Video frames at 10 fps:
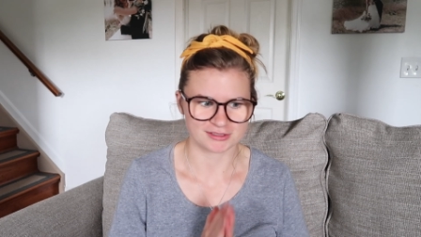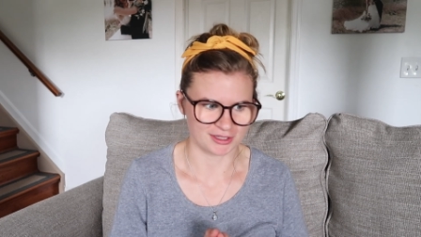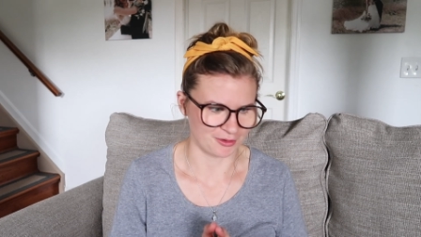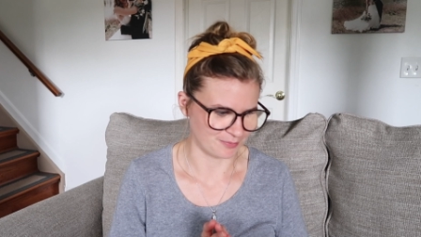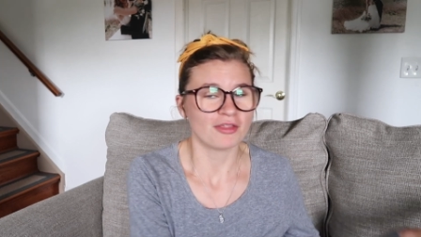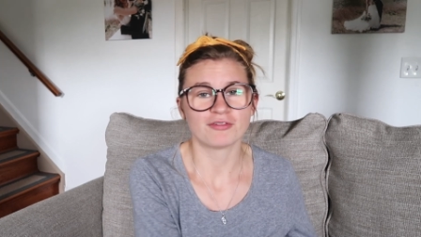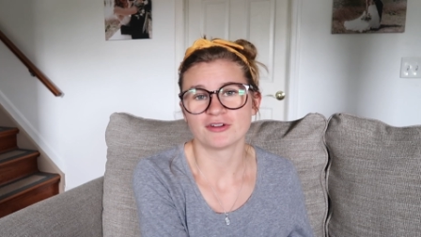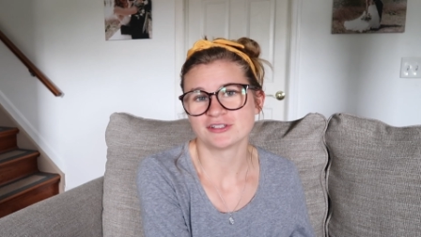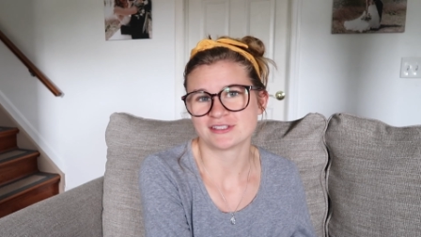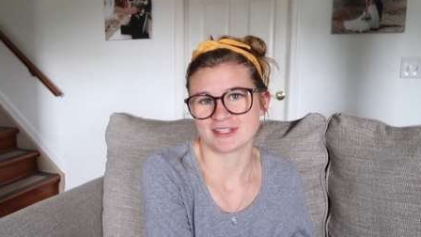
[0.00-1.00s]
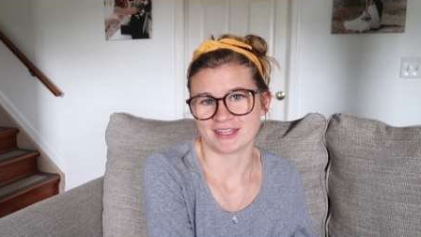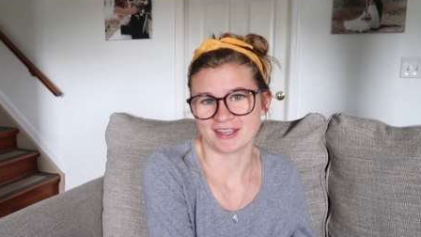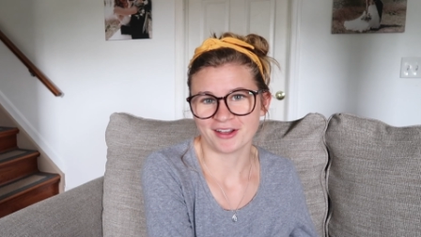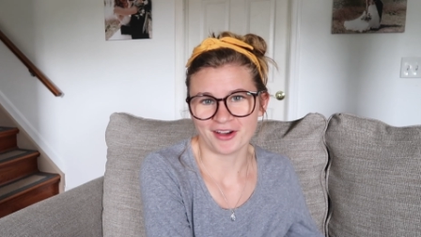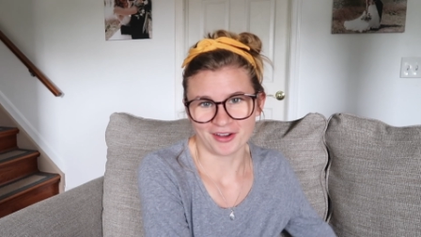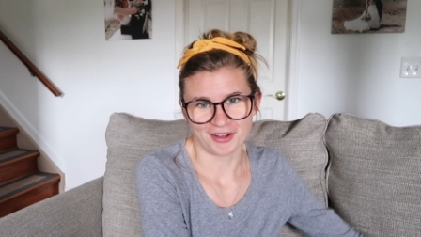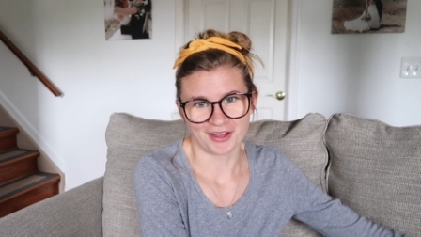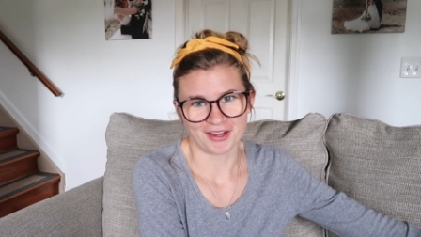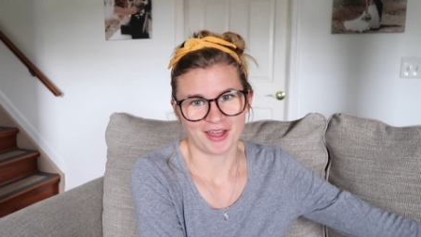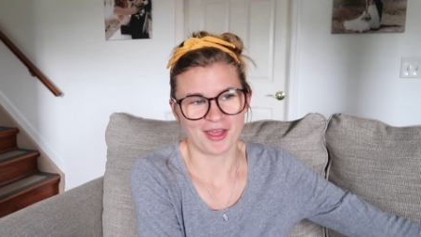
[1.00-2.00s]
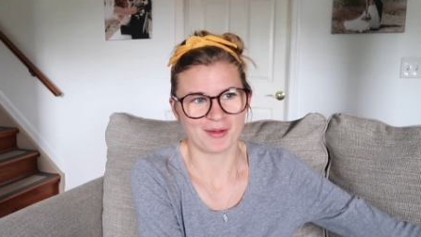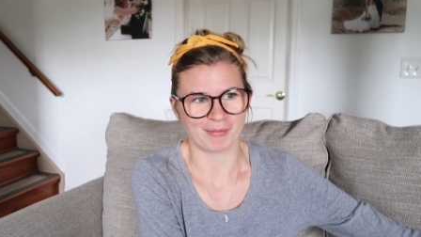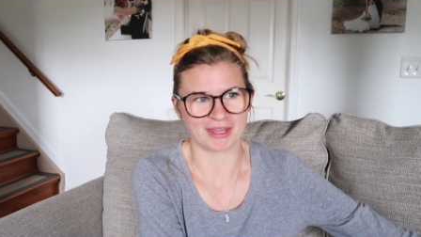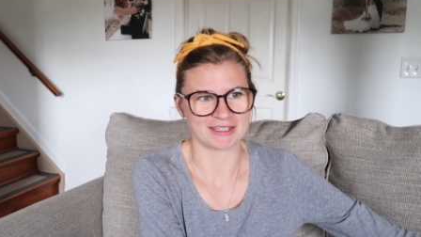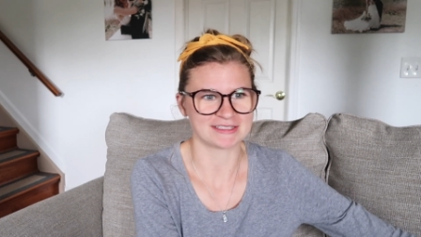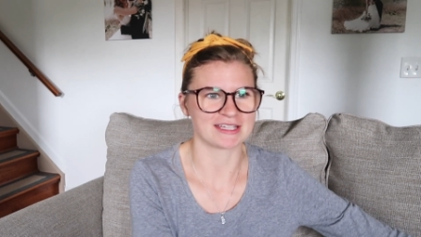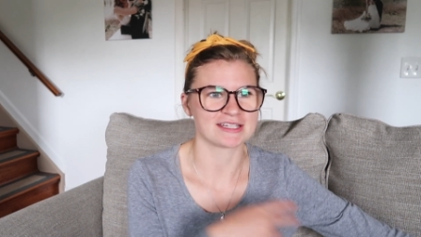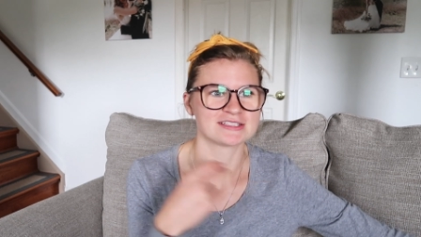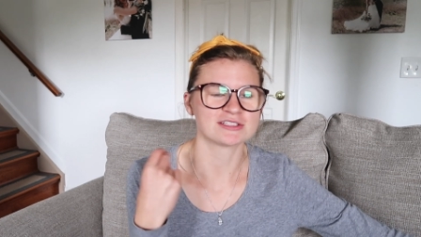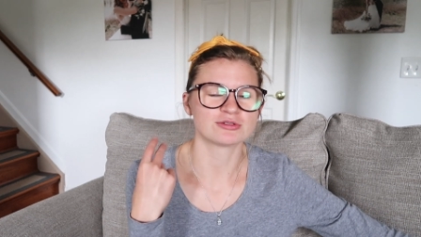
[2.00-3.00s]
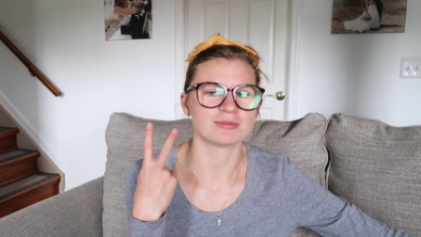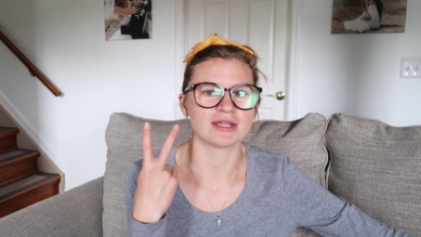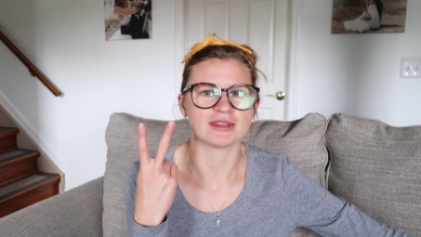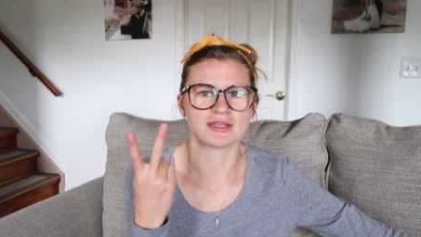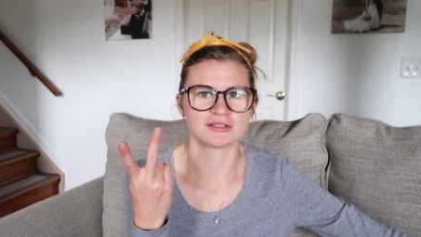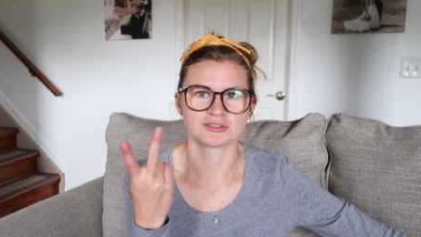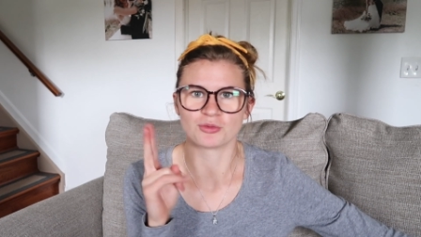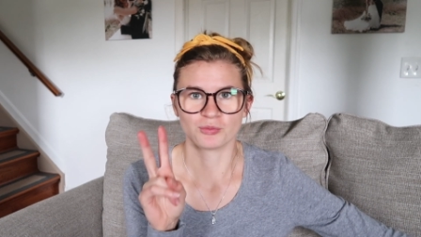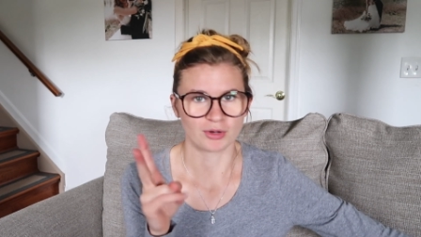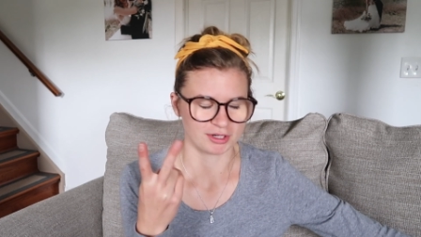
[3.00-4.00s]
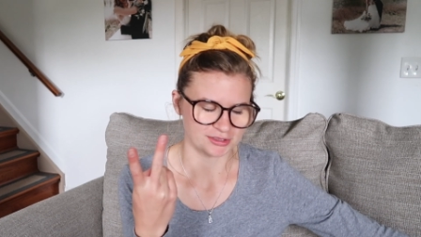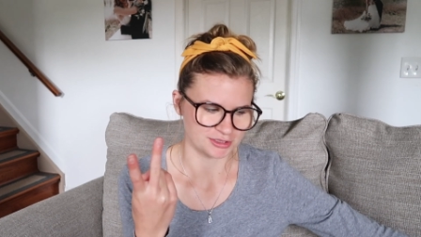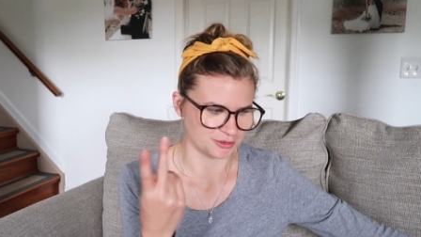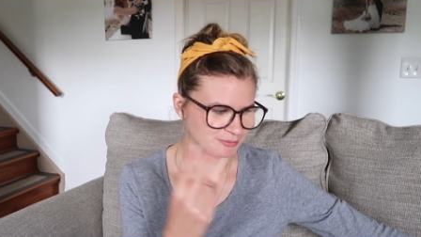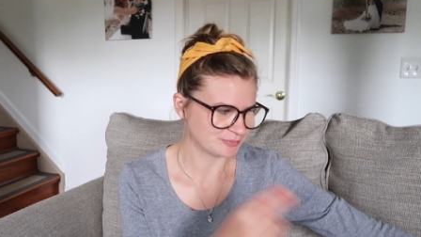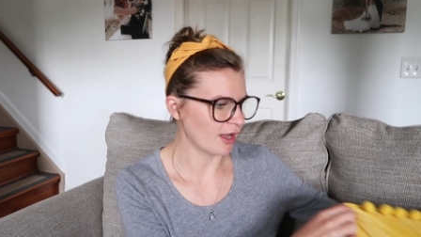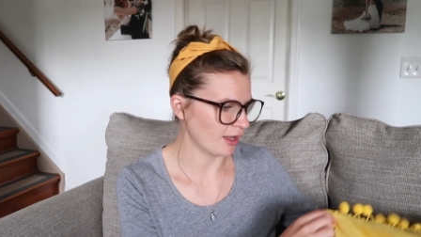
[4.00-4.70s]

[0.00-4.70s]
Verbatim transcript: So the first thing on my list, I guess this would be things one and two.